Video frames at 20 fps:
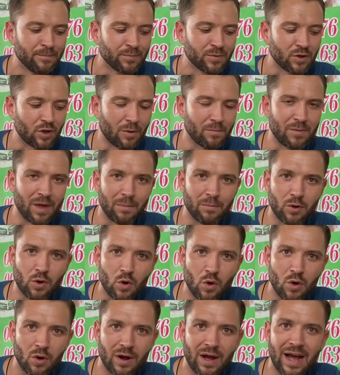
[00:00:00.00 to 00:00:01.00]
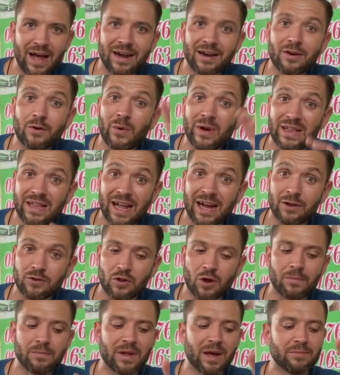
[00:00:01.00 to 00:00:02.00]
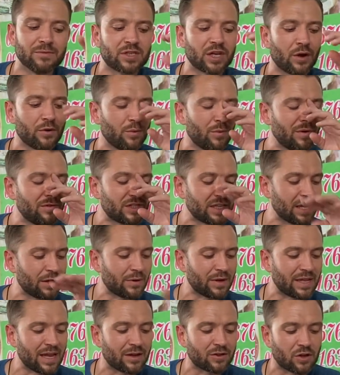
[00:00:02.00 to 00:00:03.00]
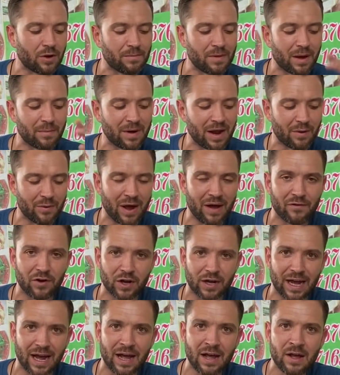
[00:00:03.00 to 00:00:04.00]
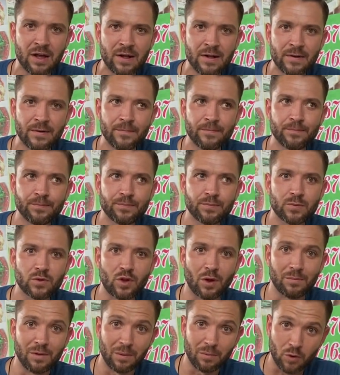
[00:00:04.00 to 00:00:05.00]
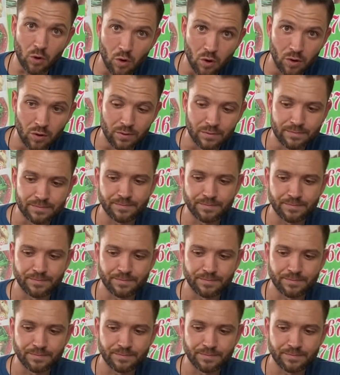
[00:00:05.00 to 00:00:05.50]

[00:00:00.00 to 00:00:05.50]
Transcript: tom yum kung and KUAY tom yum. So we've seen KUAY tom yum, now we'll have a look at tom yum kung.